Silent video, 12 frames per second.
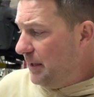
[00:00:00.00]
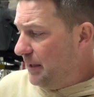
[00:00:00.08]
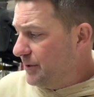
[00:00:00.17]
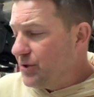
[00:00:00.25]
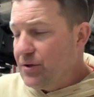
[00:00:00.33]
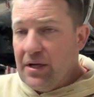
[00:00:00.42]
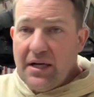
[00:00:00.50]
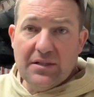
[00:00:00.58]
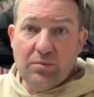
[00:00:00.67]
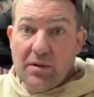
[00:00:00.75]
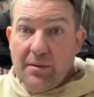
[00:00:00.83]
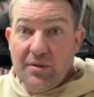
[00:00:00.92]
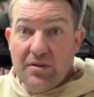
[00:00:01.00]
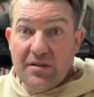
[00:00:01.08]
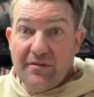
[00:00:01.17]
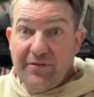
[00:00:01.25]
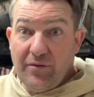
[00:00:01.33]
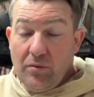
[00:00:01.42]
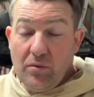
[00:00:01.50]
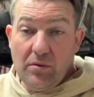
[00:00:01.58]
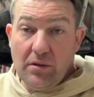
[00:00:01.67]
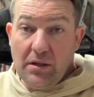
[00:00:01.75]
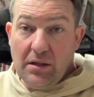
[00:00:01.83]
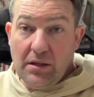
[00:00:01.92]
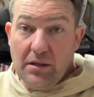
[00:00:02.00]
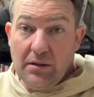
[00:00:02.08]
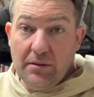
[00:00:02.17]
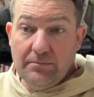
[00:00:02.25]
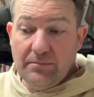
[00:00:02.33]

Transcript: show you guys what I'm using for,